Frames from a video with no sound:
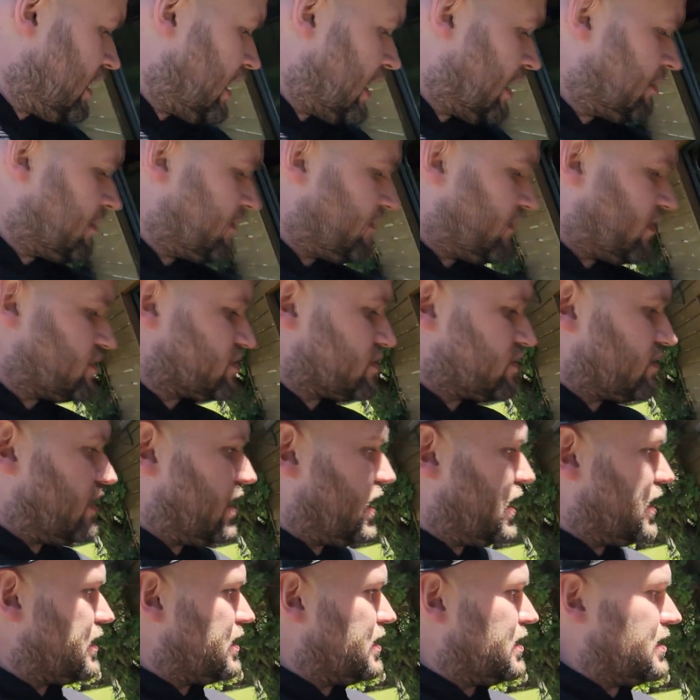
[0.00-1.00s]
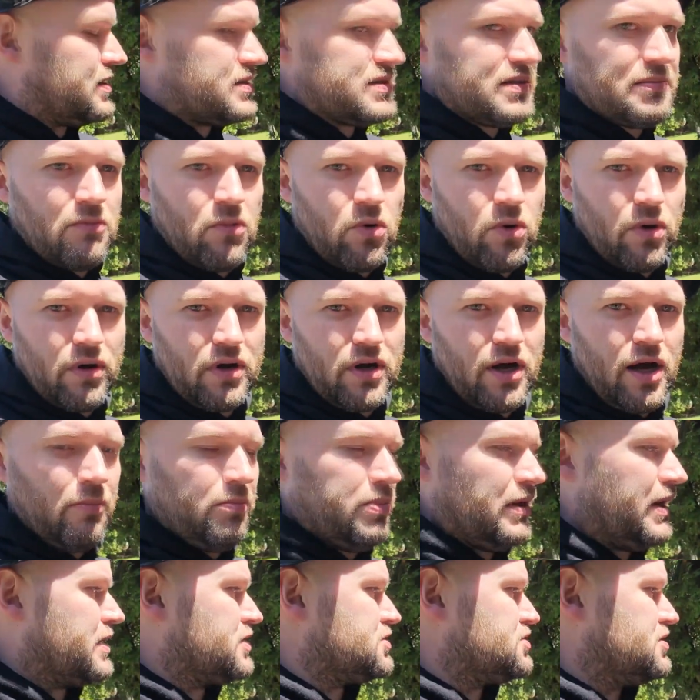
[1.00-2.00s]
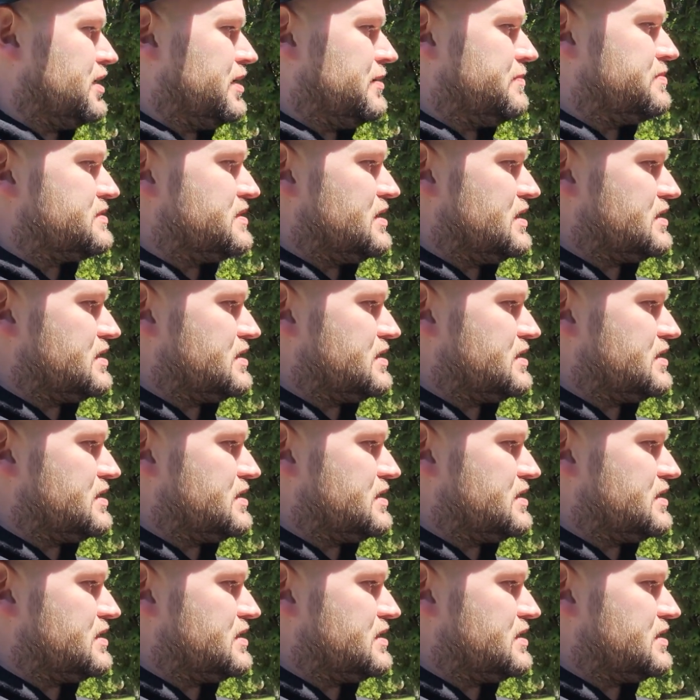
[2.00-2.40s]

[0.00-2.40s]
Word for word: And we've also got some more complex shapes.